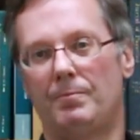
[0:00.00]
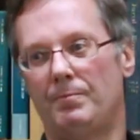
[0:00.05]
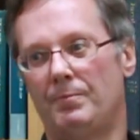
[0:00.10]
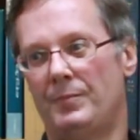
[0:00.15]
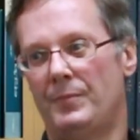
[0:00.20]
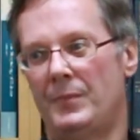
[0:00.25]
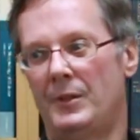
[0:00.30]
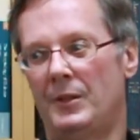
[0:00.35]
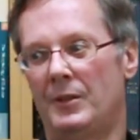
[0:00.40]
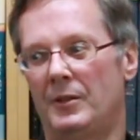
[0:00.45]

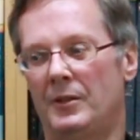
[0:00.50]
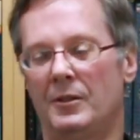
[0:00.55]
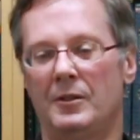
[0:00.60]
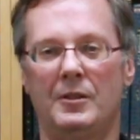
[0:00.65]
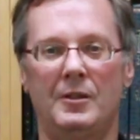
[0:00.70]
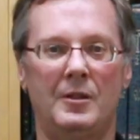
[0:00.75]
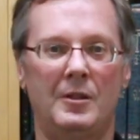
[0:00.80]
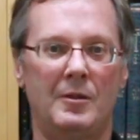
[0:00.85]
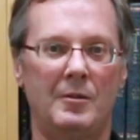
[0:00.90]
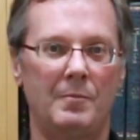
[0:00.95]
their
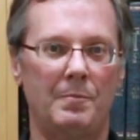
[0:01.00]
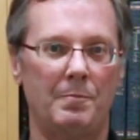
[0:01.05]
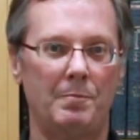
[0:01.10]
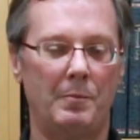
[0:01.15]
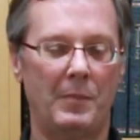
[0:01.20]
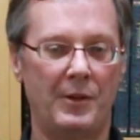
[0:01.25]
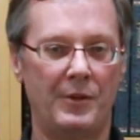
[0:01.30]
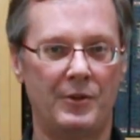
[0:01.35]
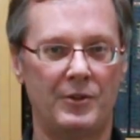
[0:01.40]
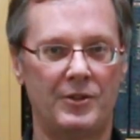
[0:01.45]

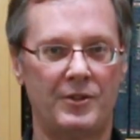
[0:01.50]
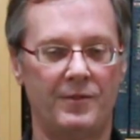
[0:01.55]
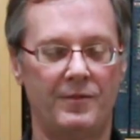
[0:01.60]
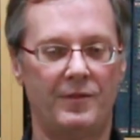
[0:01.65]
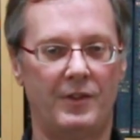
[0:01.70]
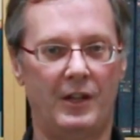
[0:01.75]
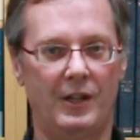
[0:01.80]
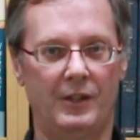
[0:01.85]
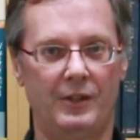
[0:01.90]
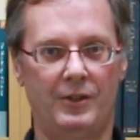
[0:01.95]
mothers and
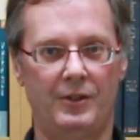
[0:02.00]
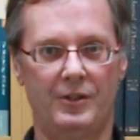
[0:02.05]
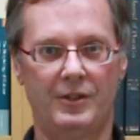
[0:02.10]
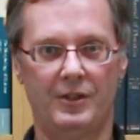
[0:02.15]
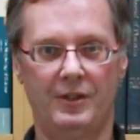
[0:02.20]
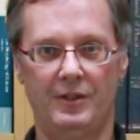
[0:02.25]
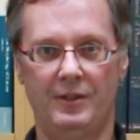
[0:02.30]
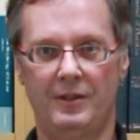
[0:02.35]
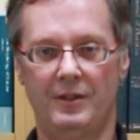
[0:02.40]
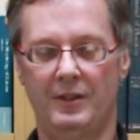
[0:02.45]
fathers
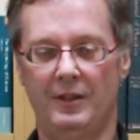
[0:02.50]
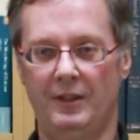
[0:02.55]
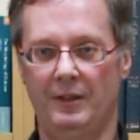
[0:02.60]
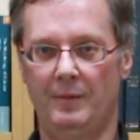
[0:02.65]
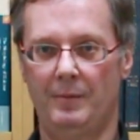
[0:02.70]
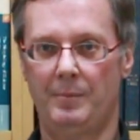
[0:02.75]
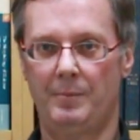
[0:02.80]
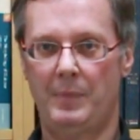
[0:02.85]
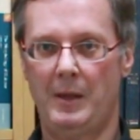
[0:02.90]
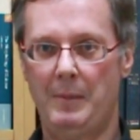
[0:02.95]
and
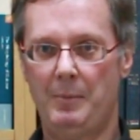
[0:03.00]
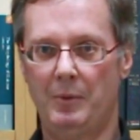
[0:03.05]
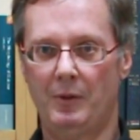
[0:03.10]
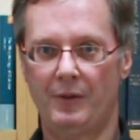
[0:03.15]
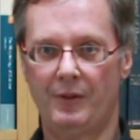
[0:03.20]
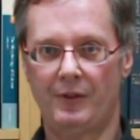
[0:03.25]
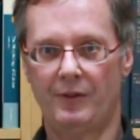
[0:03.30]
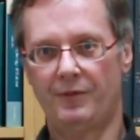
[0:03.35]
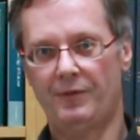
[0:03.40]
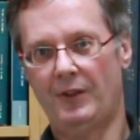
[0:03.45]
people
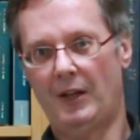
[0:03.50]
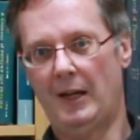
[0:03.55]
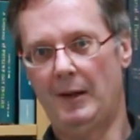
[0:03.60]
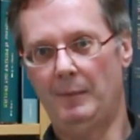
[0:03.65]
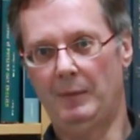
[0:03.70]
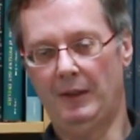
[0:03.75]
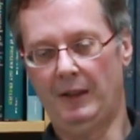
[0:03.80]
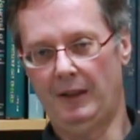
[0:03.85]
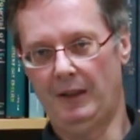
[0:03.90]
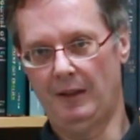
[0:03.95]
in their
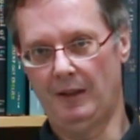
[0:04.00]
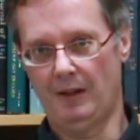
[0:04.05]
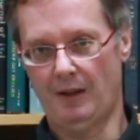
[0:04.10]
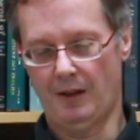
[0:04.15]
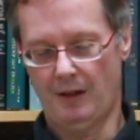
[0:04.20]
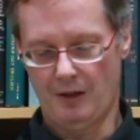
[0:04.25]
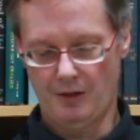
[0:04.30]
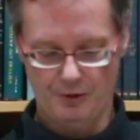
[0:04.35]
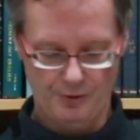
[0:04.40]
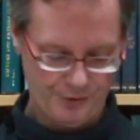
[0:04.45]
family
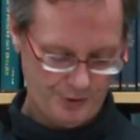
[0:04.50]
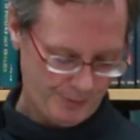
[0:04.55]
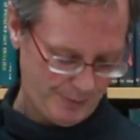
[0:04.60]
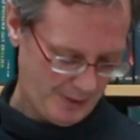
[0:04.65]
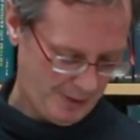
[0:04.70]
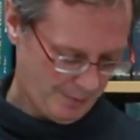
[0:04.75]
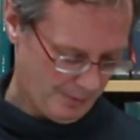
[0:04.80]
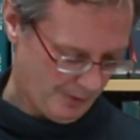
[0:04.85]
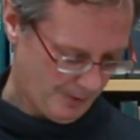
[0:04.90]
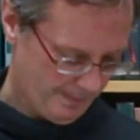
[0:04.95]
and close
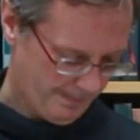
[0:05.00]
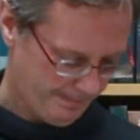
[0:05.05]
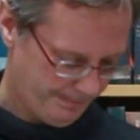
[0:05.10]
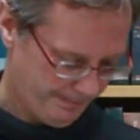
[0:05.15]
people.